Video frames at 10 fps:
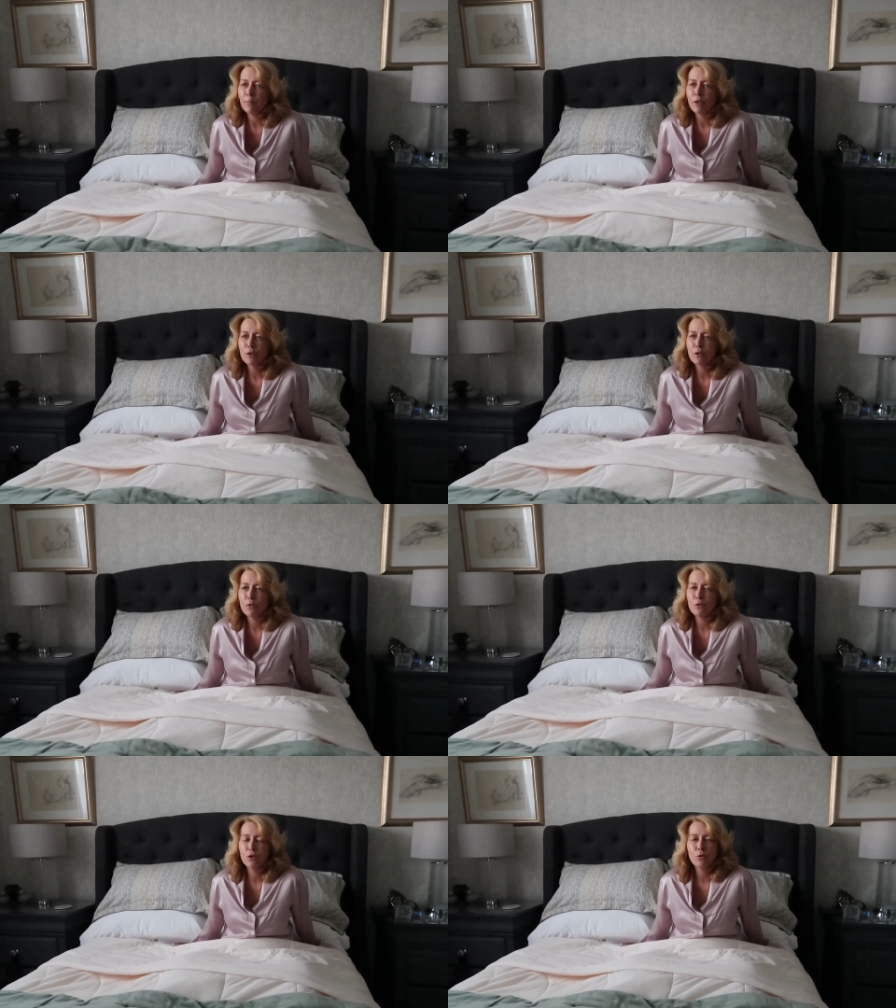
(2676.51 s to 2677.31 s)
But as
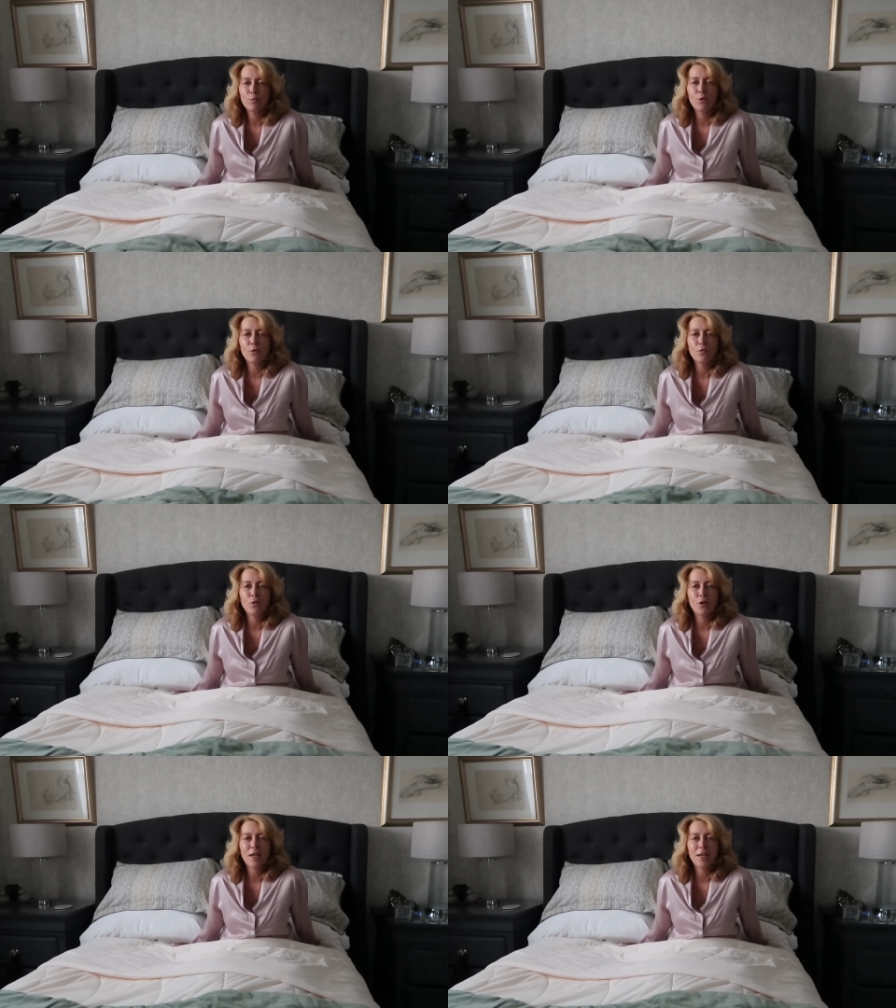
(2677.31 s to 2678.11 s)
soon as you move,
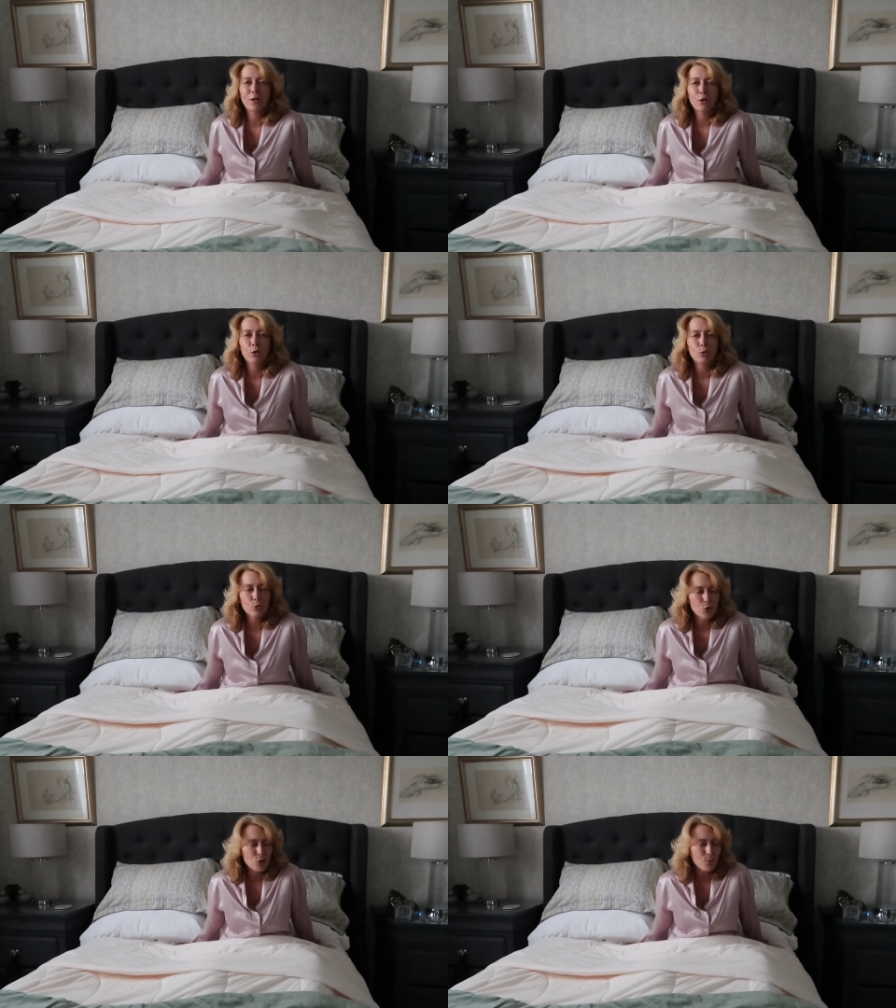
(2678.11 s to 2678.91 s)
you hit a
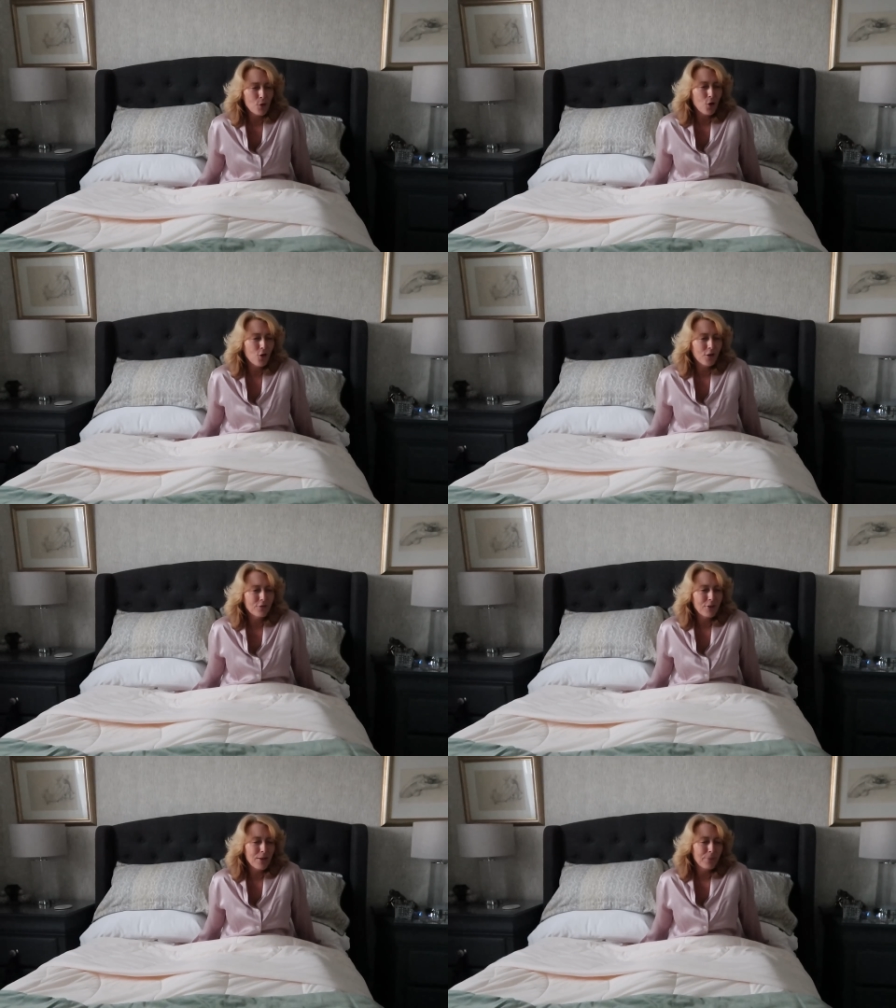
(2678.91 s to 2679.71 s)
cool spot,
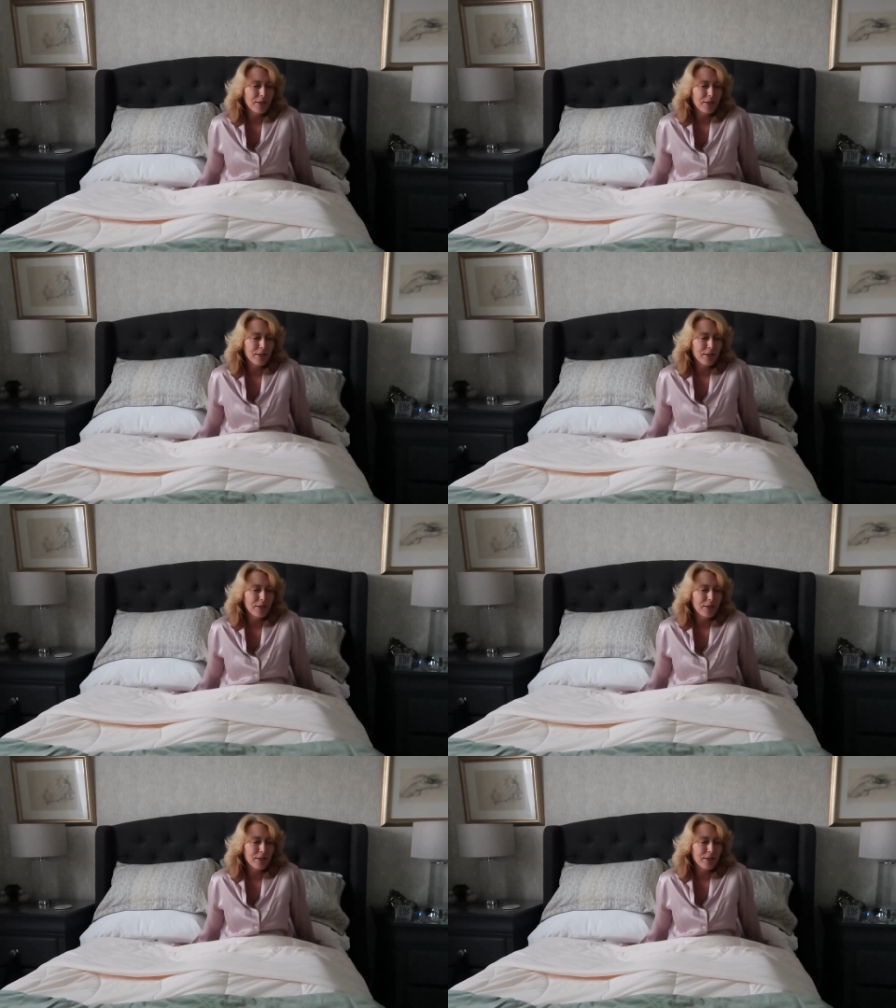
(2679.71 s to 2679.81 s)
if that